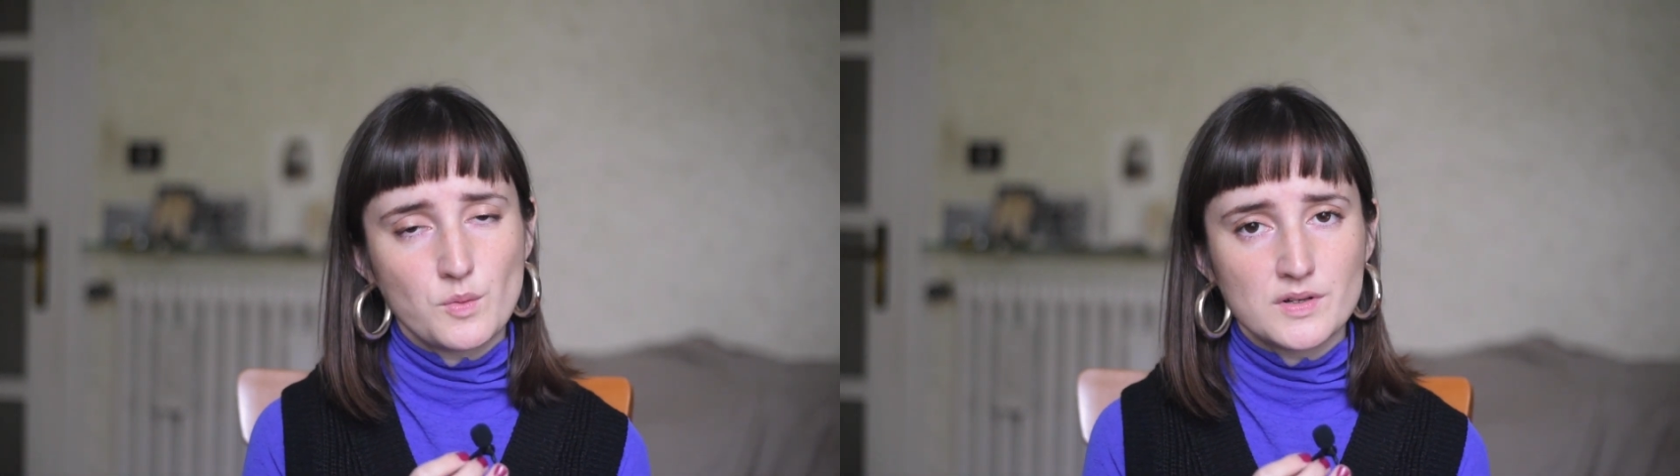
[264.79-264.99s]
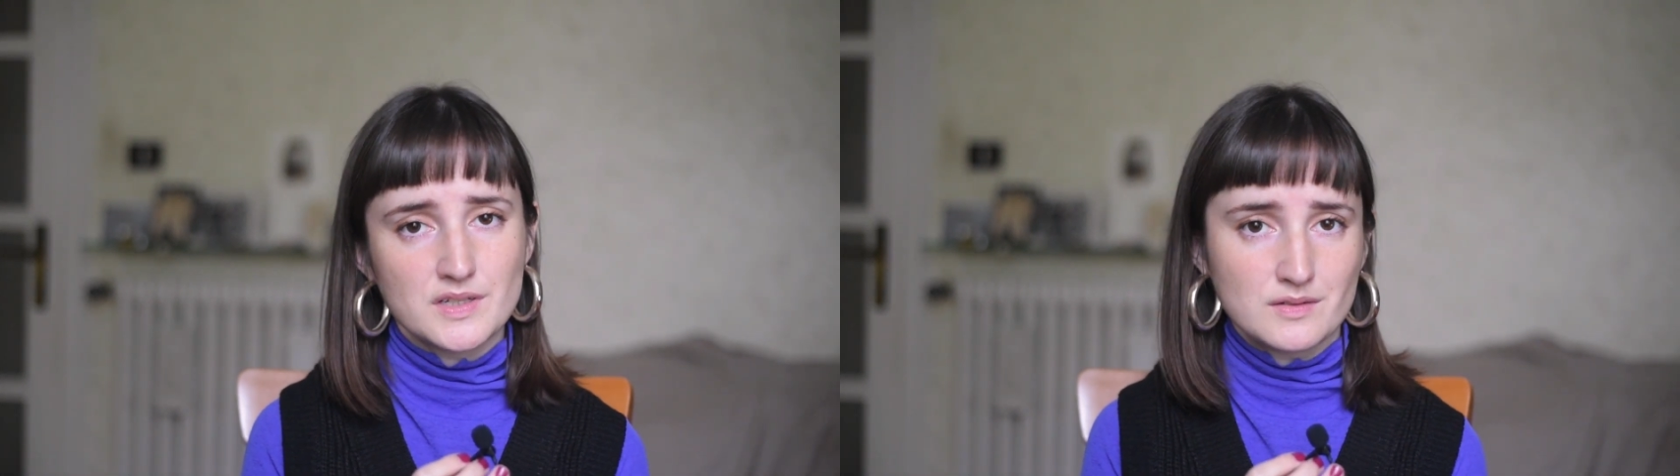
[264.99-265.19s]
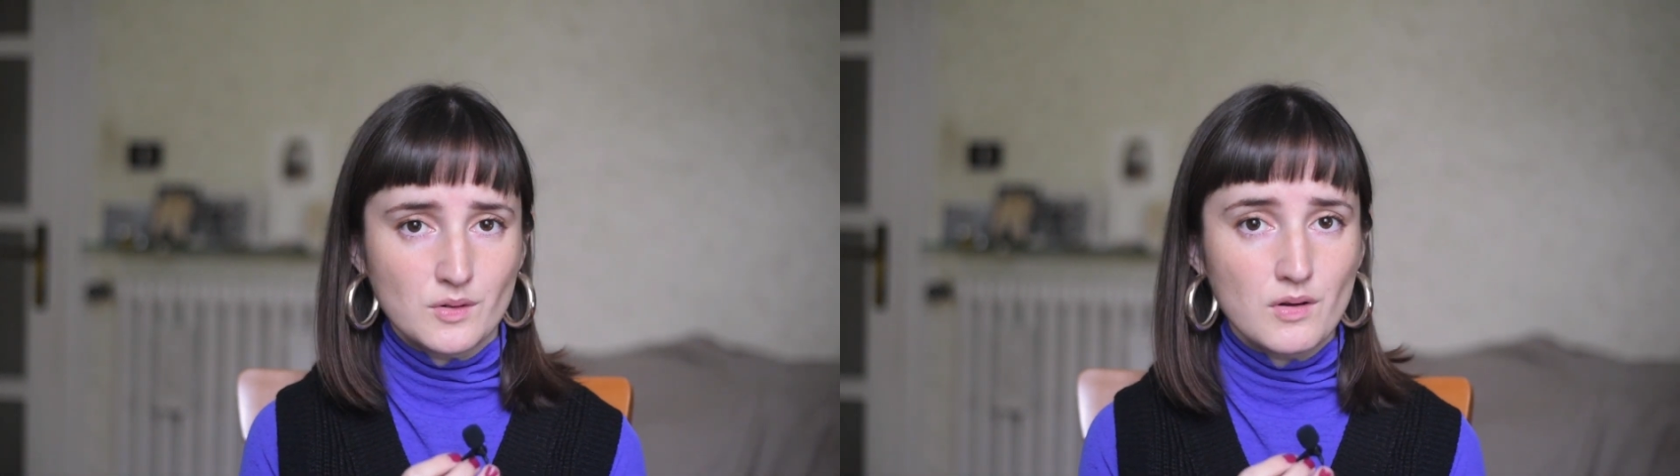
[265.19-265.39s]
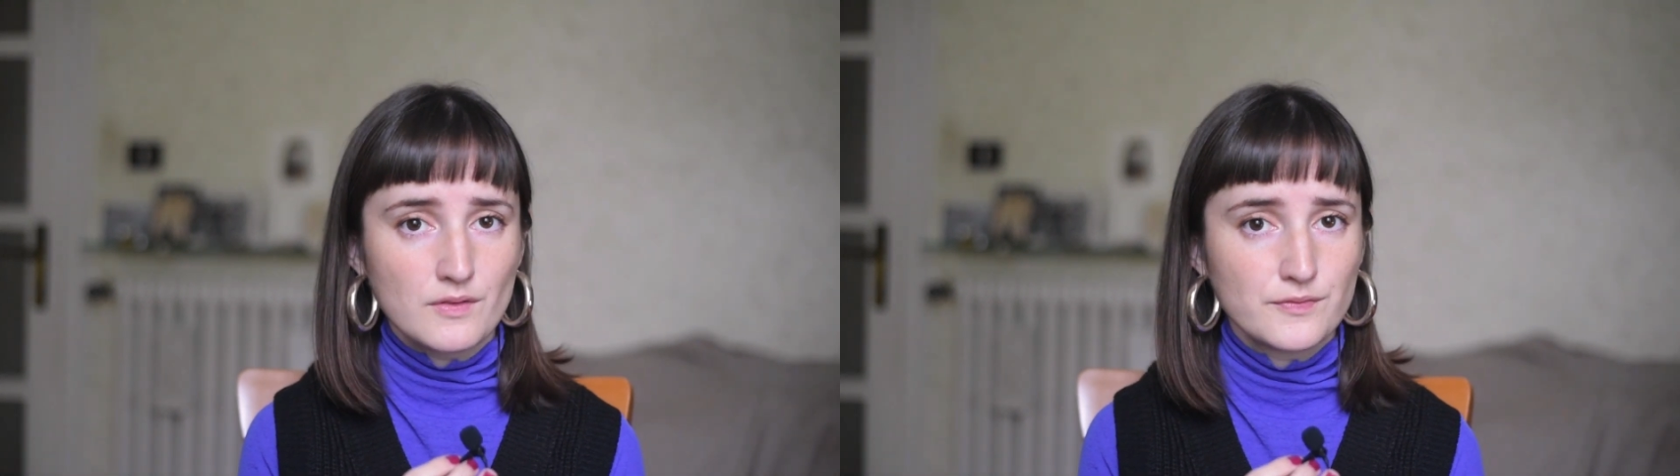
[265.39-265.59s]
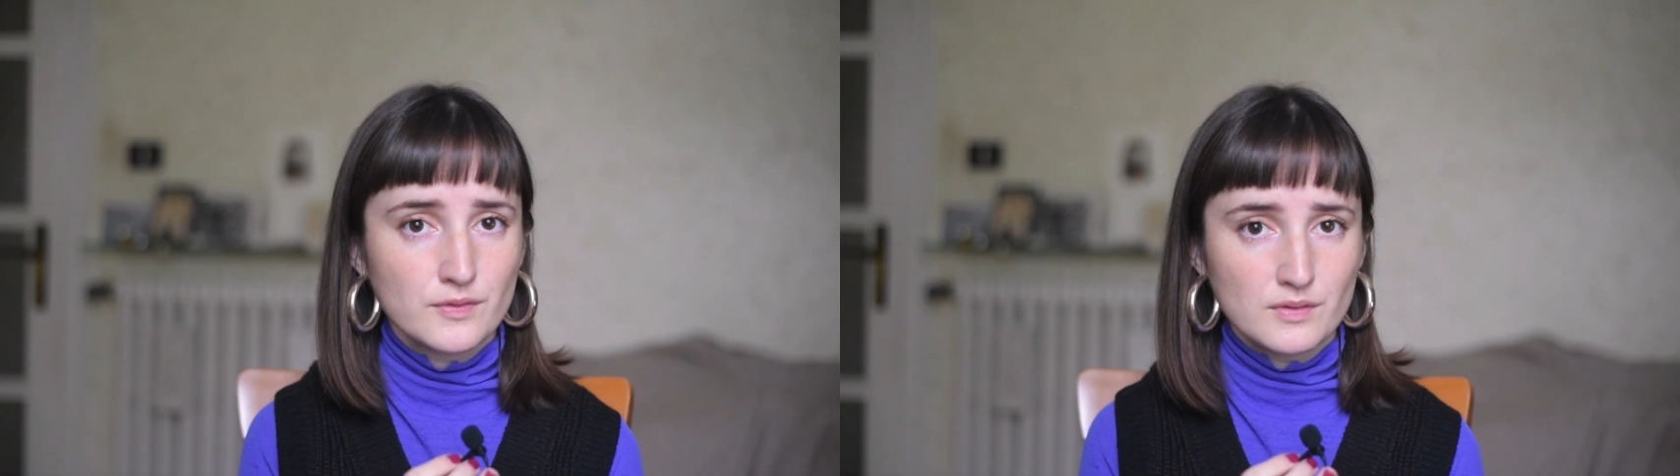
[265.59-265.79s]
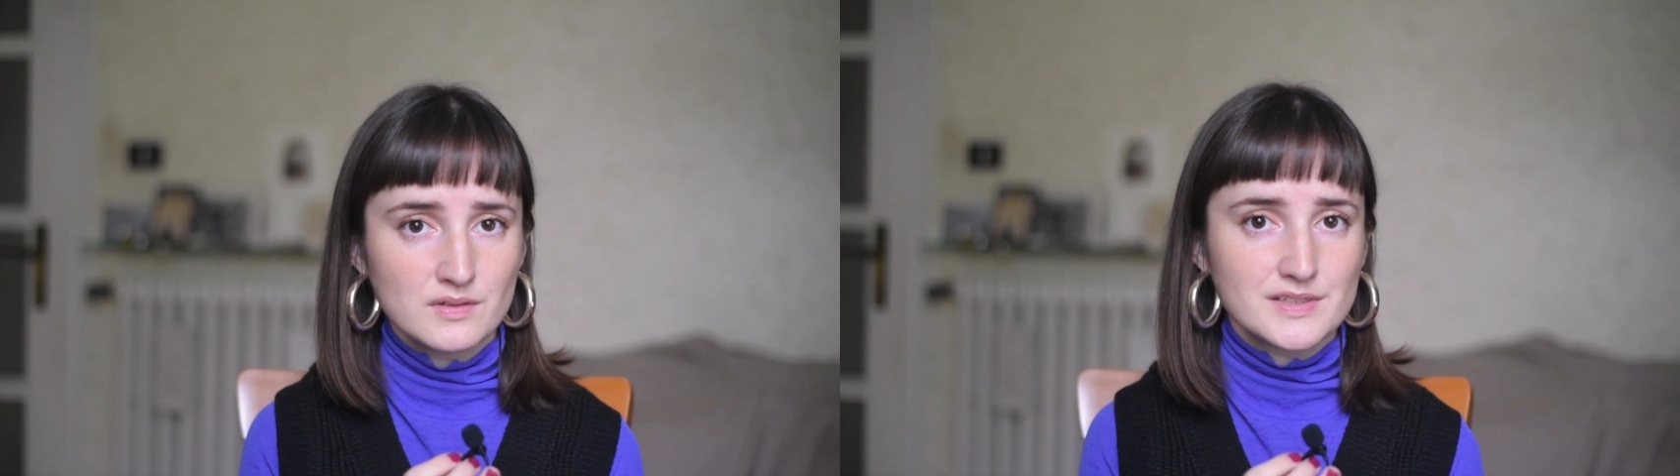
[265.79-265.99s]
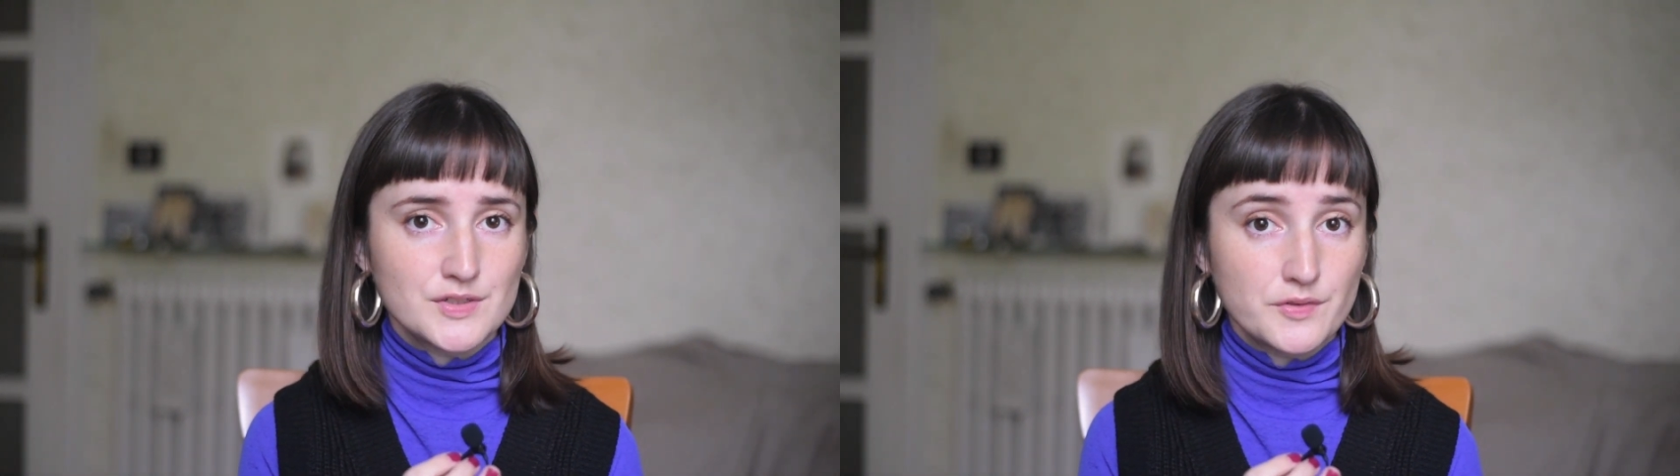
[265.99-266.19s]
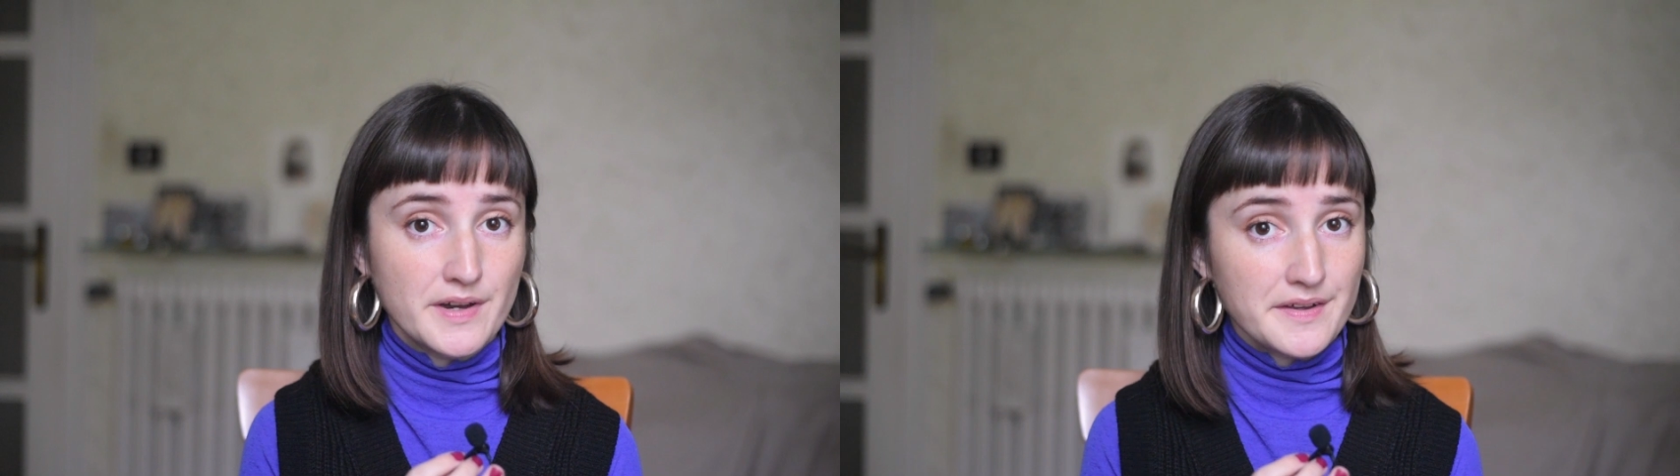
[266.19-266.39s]
what is called full
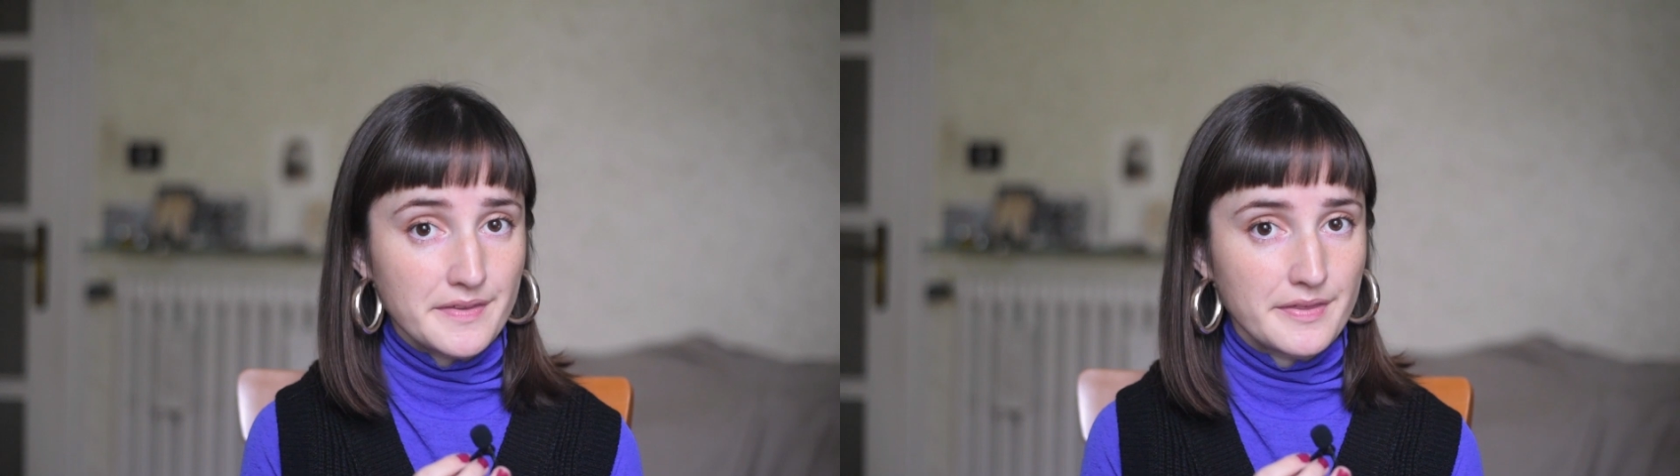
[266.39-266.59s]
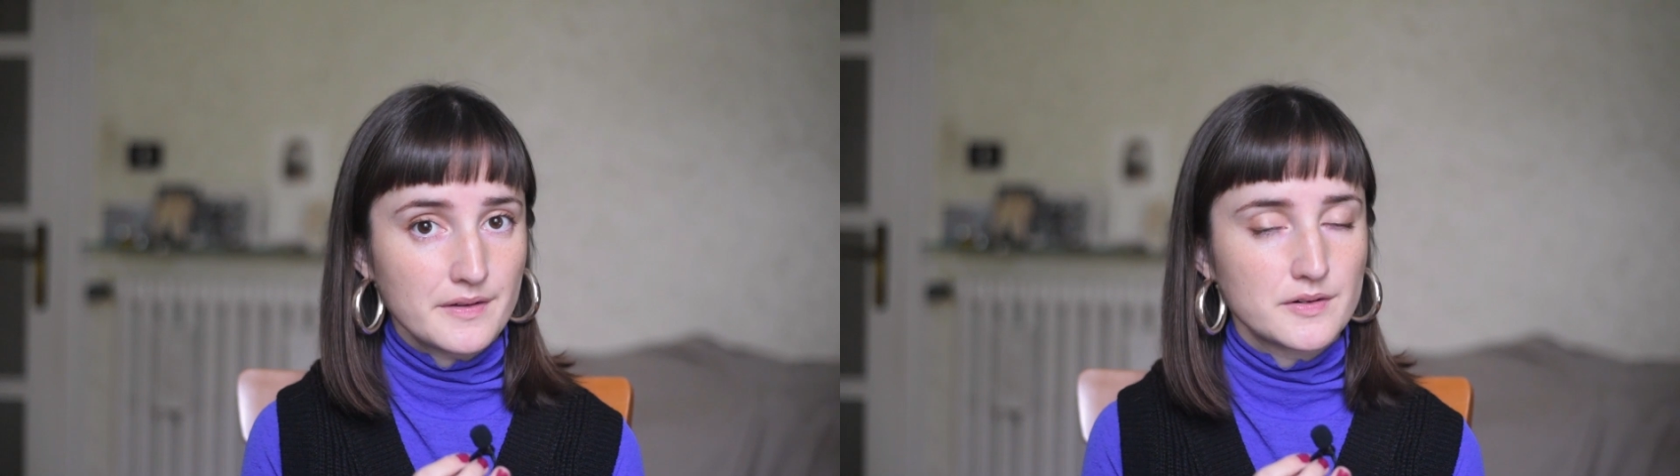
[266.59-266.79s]
strength